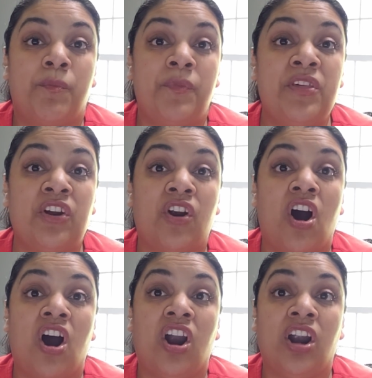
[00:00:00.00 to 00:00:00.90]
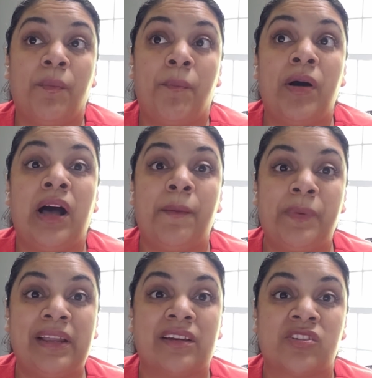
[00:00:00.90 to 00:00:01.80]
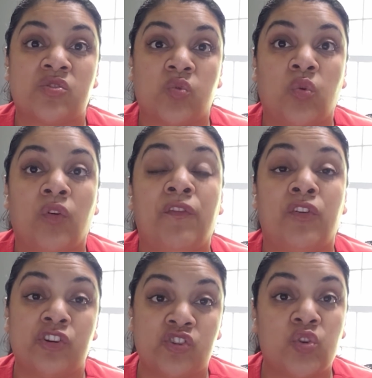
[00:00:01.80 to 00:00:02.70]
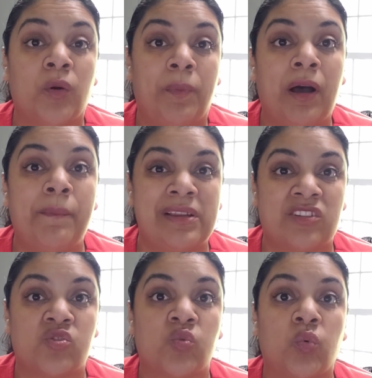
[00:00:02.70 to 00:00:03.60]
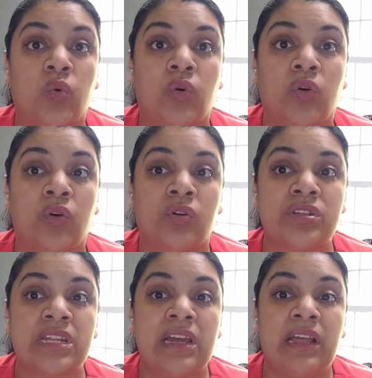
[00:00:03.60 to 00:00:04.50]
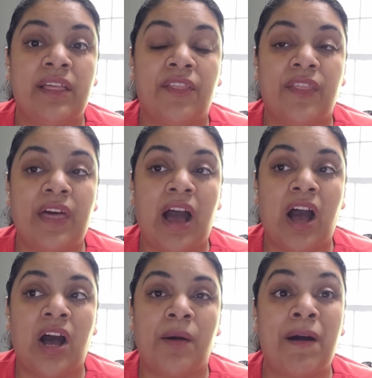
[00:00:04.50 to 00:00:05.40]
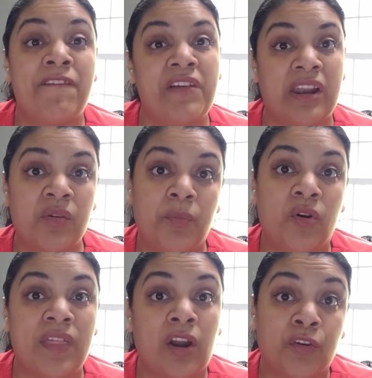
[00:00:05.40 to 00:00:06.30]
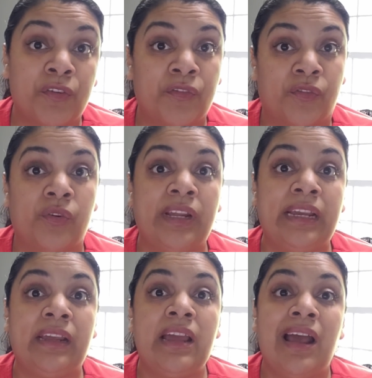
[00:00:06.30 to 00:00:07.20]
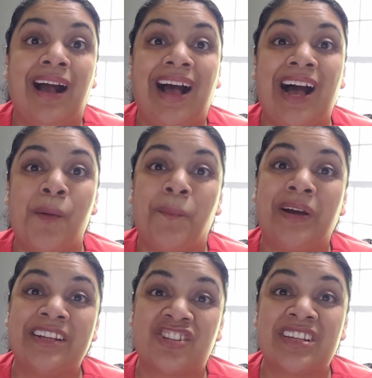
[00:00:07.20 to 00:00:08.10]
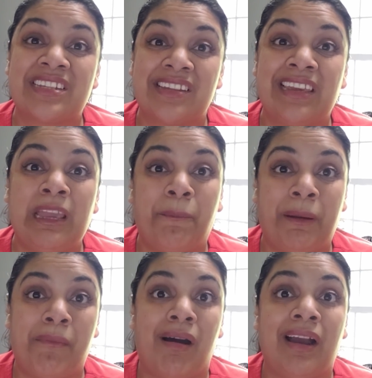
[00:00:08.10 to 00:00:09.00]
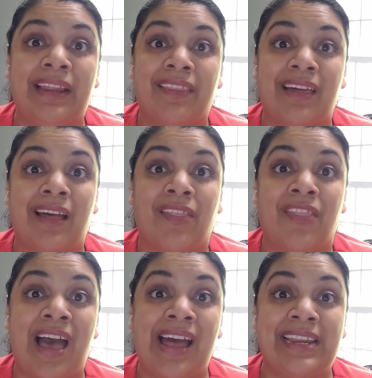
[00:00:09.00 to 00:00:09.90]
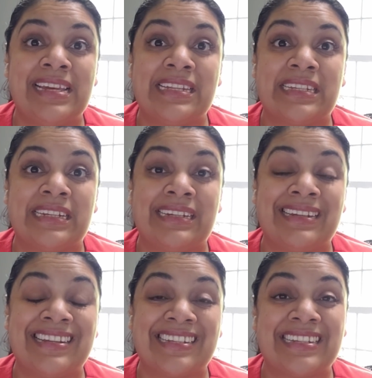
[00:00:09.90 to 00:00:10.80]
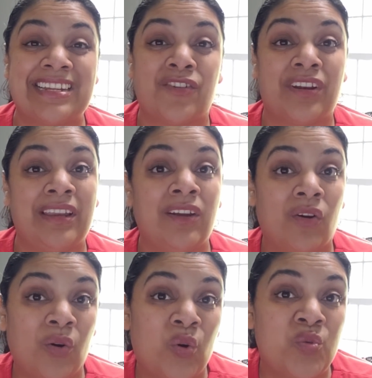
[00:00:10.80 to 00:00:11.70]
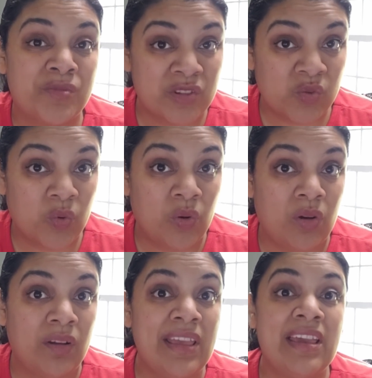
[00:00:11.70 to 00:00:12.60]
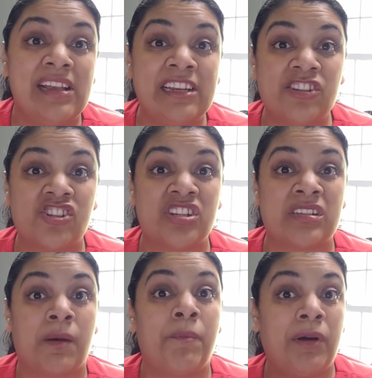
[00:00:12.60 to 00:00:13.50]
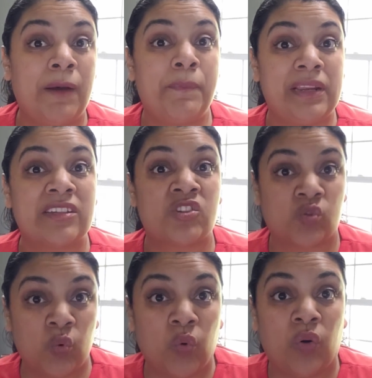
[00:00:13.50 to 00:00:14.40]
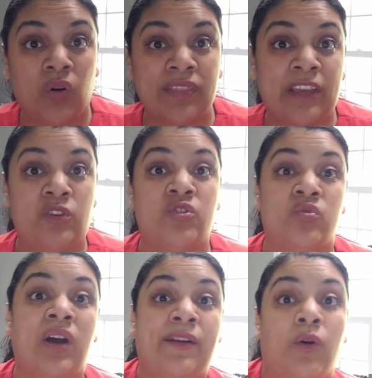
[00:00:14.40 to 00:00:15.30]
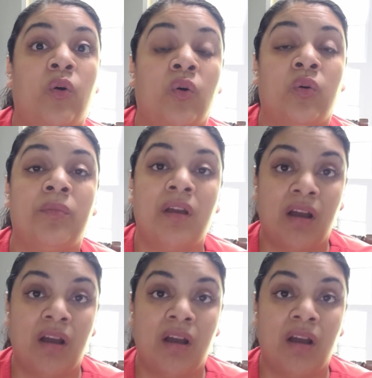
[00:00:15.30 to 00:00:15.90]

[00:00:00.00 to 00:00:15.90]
There are virtual public schools available that are free, but just keep in mind that isn't necessarily homeschool. It's just public school that you do at home